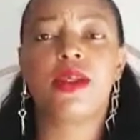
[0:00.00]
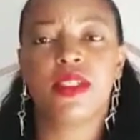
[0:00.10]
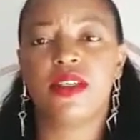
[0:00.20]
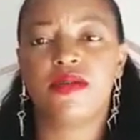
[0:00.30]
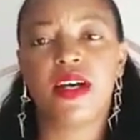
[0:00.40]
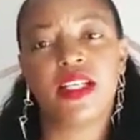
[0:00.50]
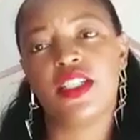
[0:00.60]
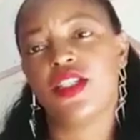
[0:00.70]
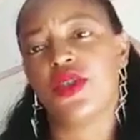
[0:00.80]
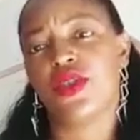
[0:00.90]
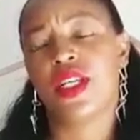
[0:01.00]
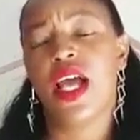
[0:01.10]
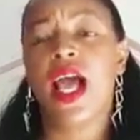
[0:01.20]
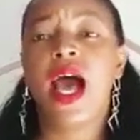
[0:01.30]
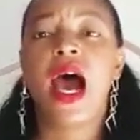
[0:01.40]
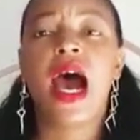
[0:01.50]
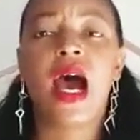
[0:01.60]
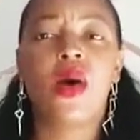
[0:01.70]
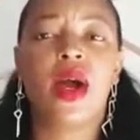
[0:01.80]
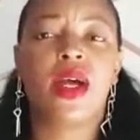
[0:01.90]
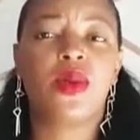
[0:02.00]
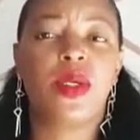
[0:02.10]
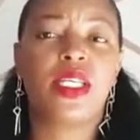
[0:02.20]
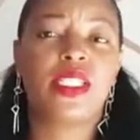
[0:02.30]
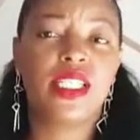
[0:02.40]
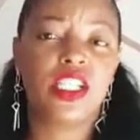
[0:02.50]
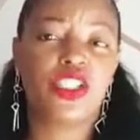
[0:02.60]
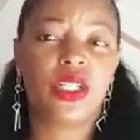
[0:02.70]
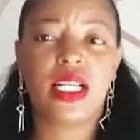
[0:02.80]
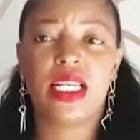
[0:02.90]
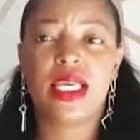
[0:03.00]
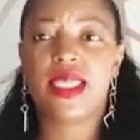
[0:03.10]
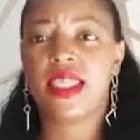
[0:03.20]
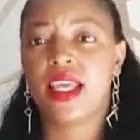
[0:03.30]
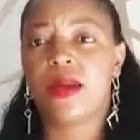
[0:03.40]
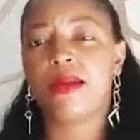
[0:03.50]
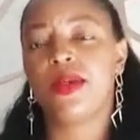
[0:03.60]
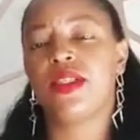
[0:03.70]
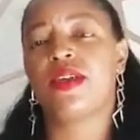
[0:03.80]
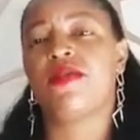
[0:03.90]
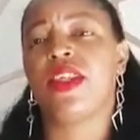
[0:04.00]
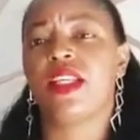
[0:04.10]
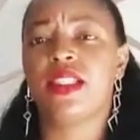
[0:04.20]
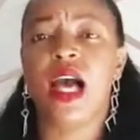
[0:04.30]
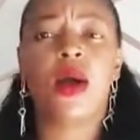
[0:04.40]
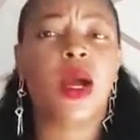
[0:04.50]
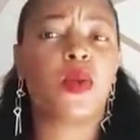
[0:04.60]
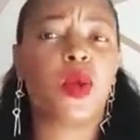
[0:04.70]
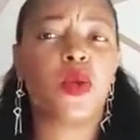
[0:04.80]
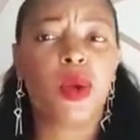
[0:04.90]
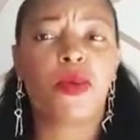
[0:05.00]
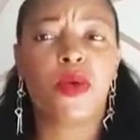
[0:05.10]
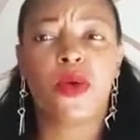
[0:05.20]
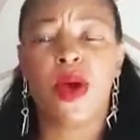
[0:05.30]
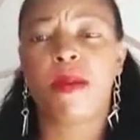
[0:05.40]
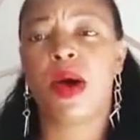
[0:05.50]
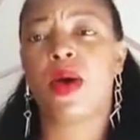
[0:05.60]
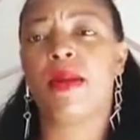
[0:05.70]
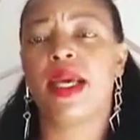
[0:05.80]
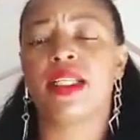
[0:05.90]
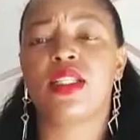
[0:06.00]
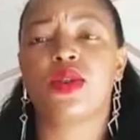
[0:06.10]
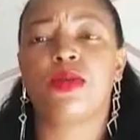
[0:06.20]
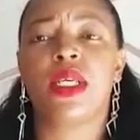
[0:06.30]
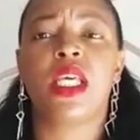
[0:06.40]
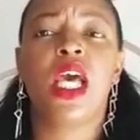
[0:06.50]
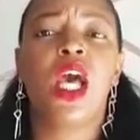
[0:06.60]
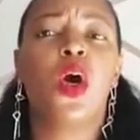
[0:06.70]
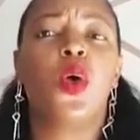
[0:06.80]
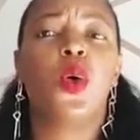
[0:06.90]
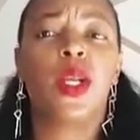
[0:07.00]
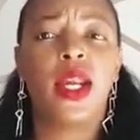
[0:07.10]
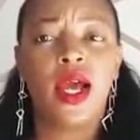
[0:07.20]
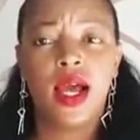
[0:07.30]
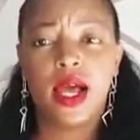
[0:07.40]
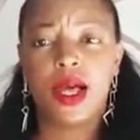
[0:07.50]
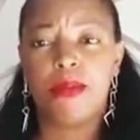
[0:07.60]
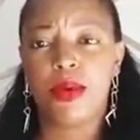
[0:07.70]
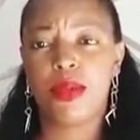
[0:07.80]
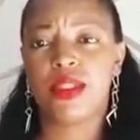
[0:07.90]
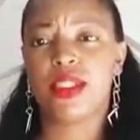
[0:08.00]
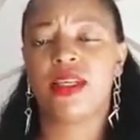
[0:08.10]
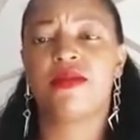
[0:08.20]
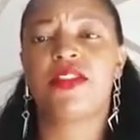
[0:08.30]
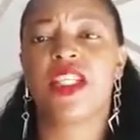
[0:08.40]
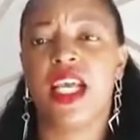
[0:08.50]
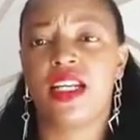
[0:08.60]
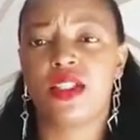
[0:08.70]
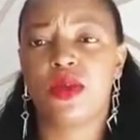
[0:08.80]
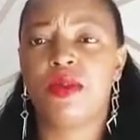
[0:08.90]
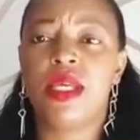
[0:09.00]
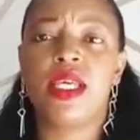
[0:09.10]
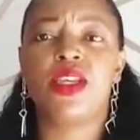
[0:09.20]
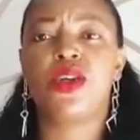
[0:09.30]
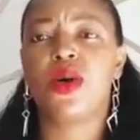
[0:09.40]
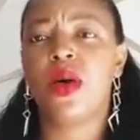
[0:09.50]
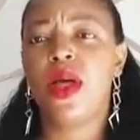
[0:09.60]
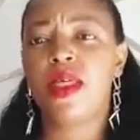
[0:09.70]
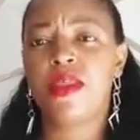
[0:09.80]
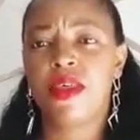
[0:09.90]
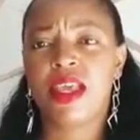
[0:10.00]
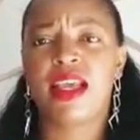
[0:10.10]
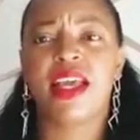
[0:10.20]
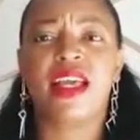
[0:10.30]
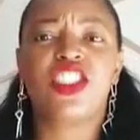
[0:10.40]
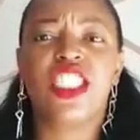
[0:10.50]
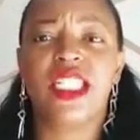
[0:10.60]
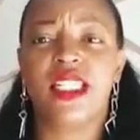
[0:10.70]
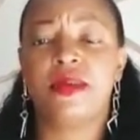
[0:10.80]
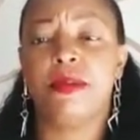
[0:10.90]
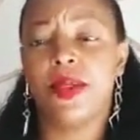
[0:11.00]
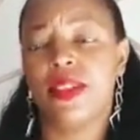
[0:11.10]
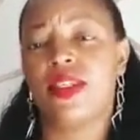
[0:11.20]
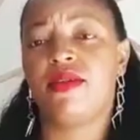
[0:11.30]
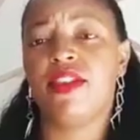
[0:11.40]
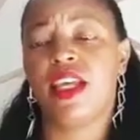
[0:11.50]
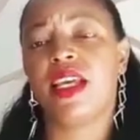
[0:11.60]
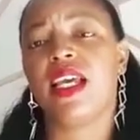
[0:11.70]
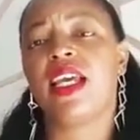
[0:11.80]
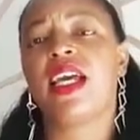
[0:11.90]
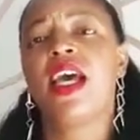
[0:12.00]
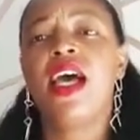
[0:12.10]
positive attitude. How can we intentionally think positive things? How can we reprogram our minds to be on a positive side, to be, engaged in positive thinking?